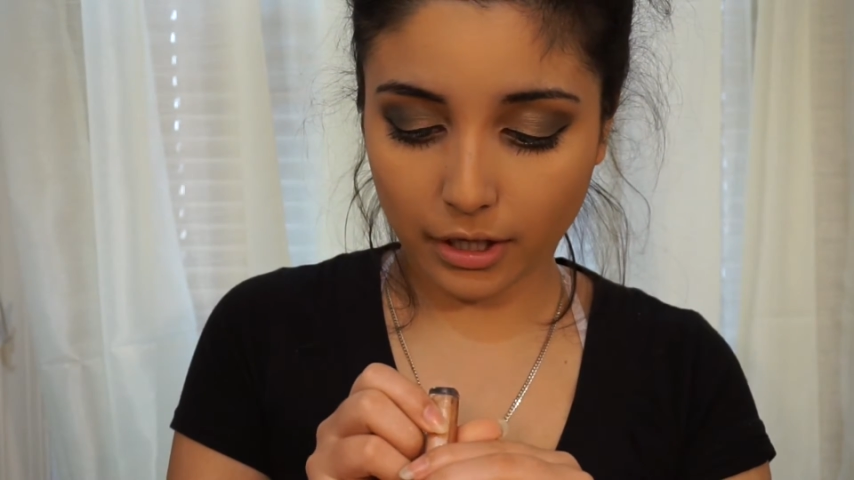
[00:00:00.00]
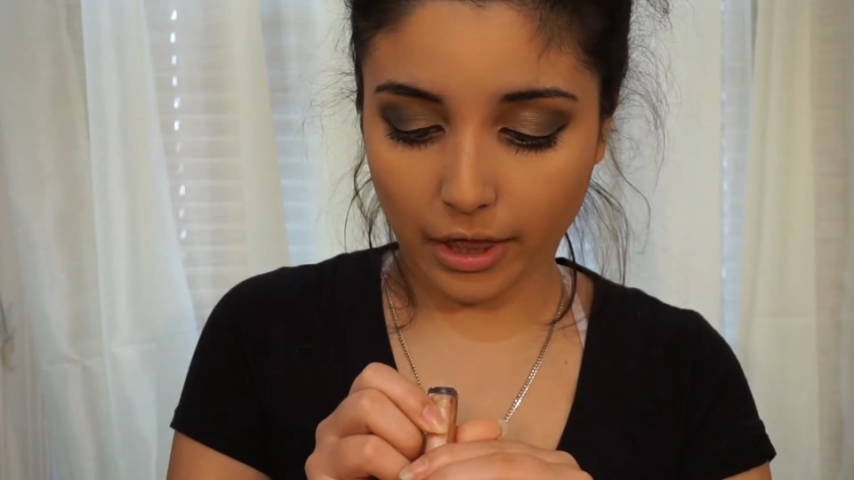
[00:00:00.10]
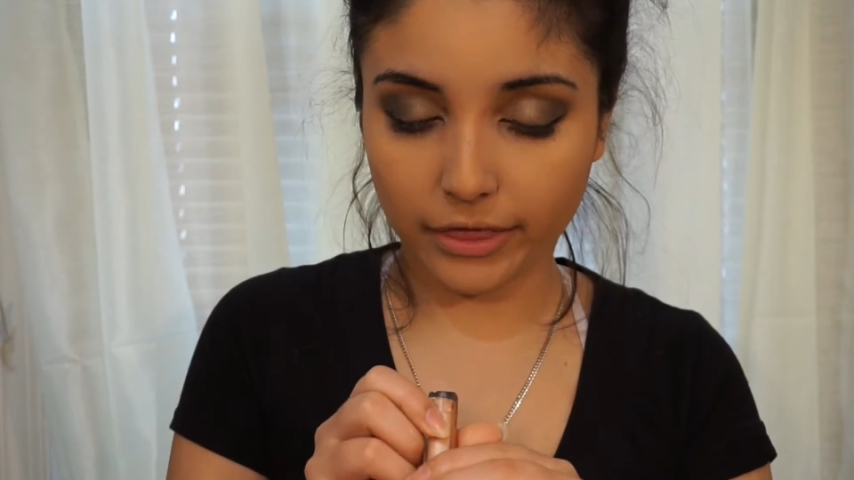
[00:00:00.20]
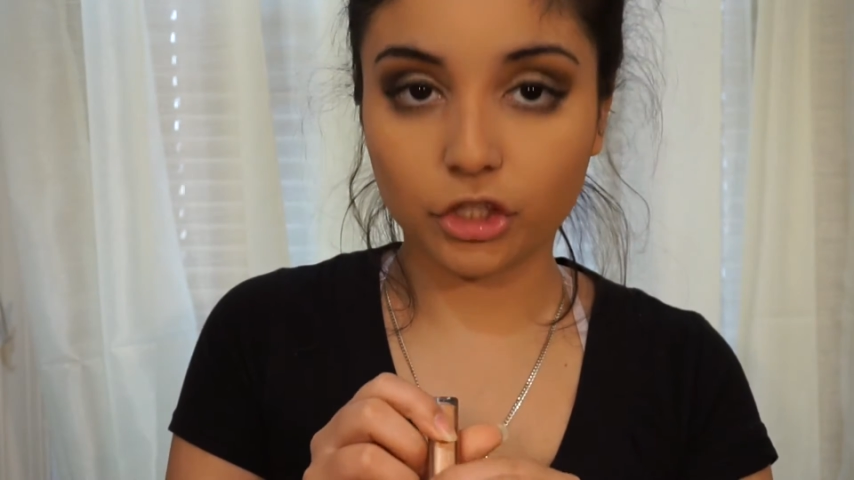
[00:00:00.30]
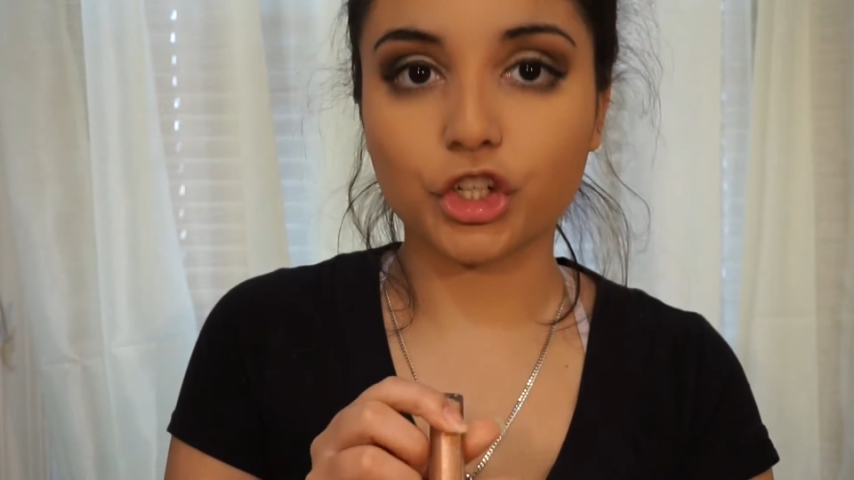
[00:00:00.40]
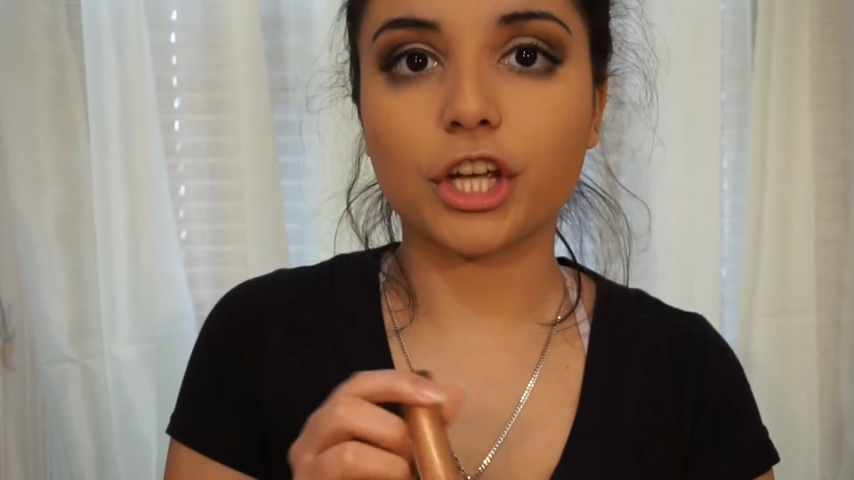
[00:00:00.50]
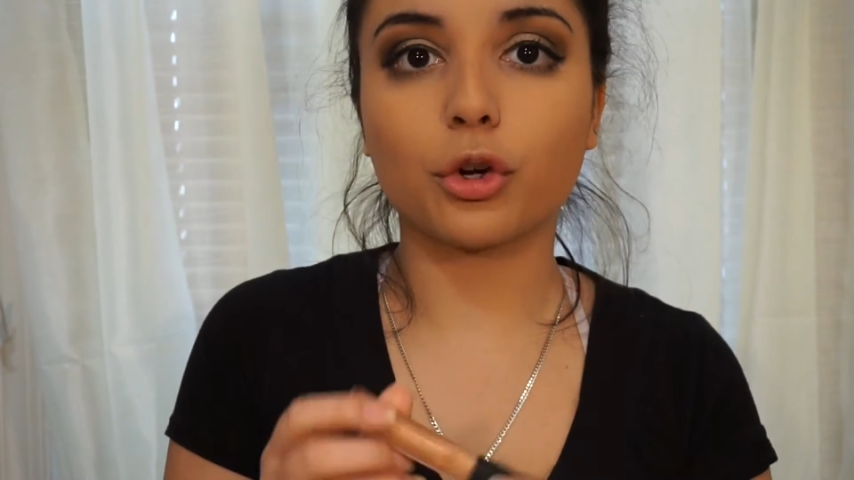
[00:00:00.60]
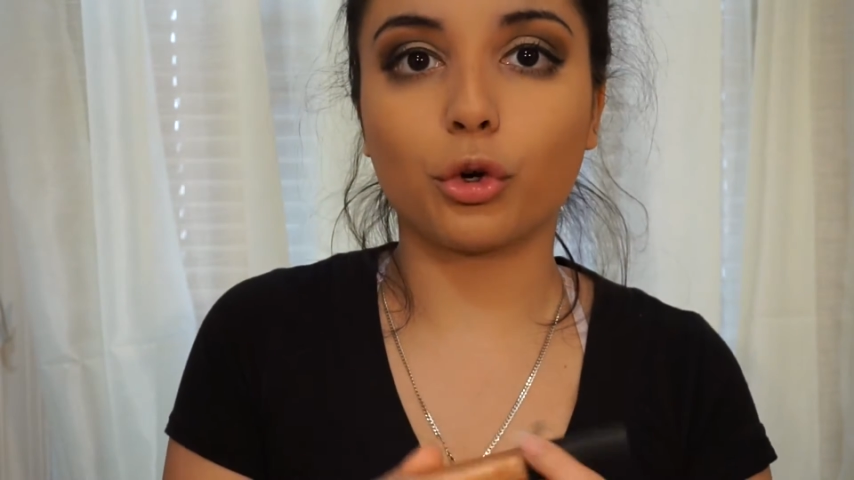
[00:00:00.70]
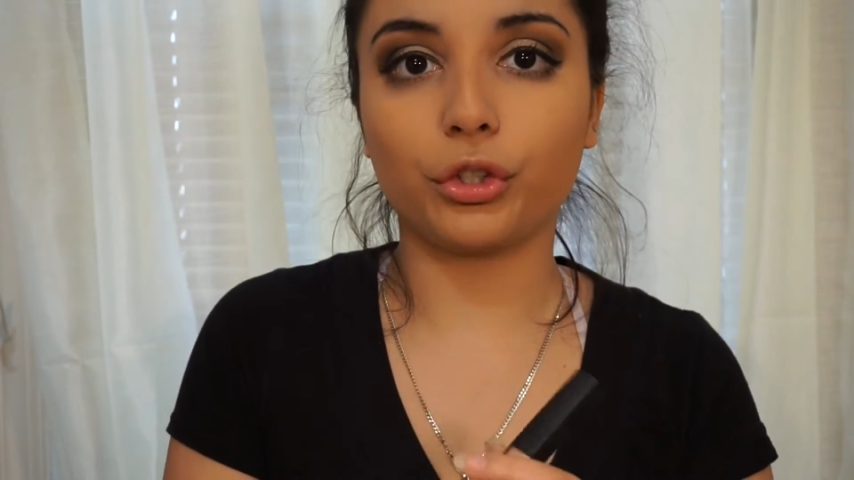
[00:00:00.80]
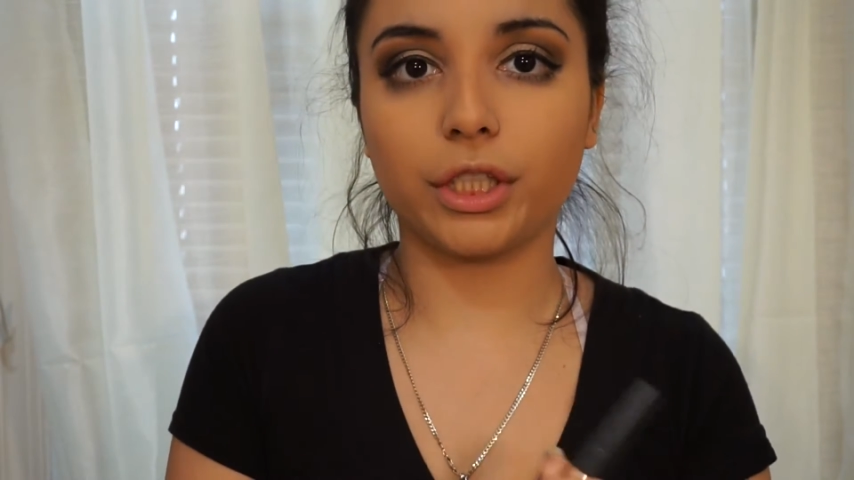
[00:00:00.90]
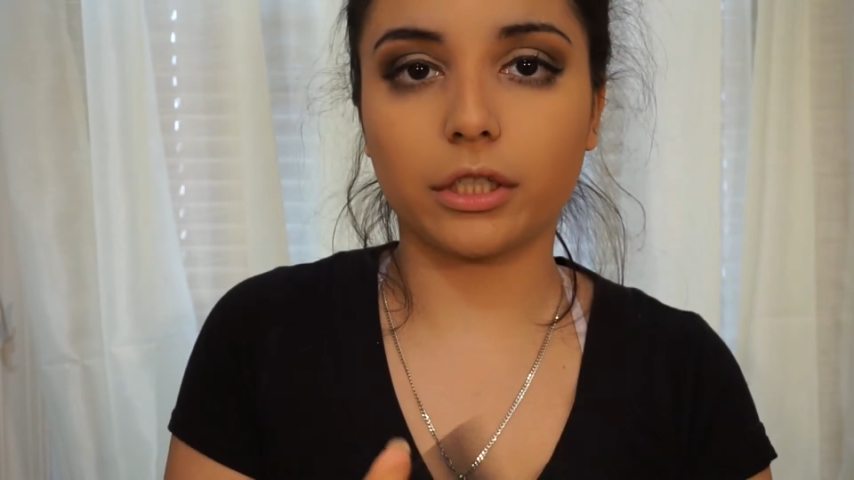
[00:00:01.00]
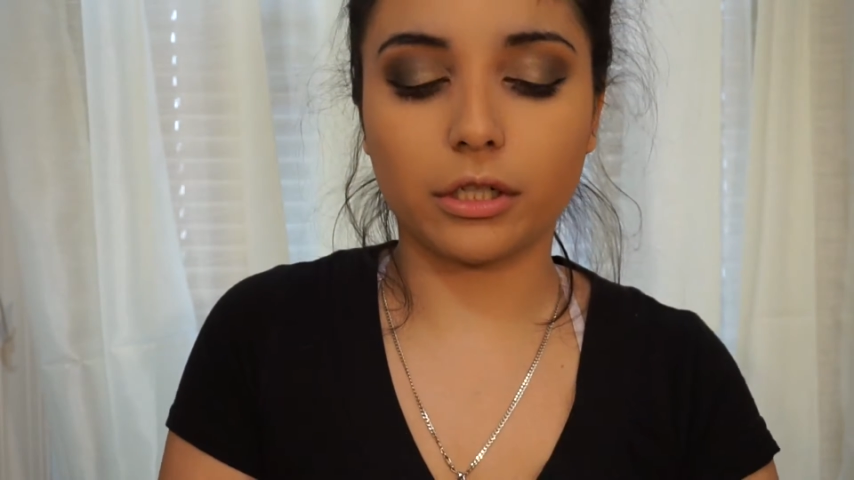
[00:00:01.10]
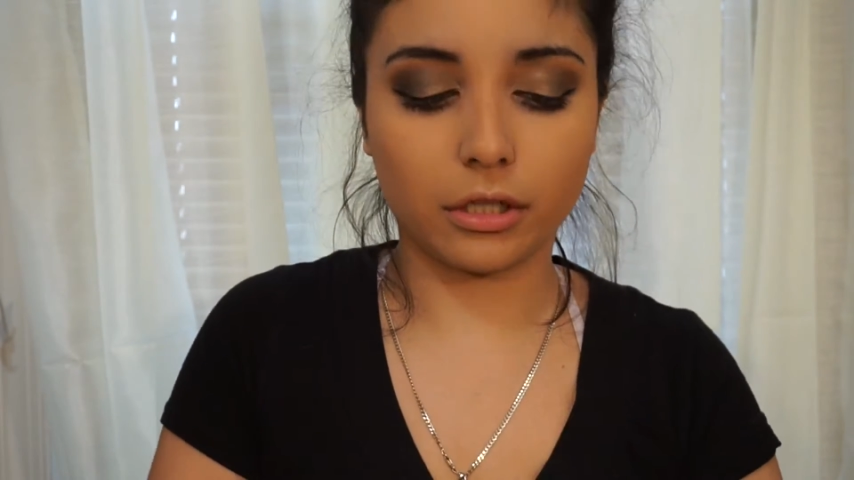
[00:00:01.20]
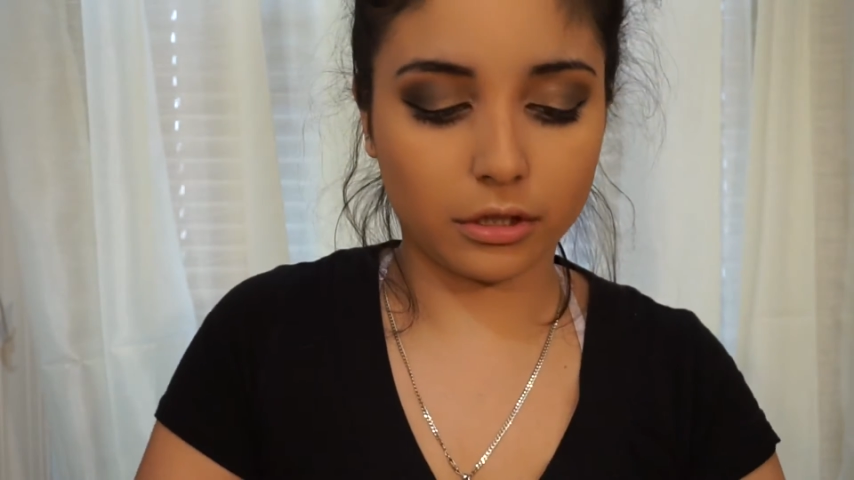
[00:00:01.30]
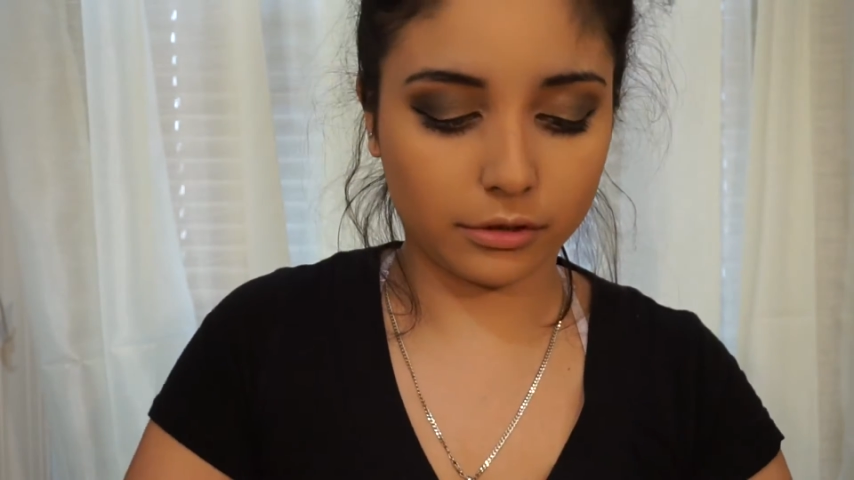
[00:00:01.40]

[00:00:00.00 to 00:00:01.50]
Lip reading: in the shade Gold Digger.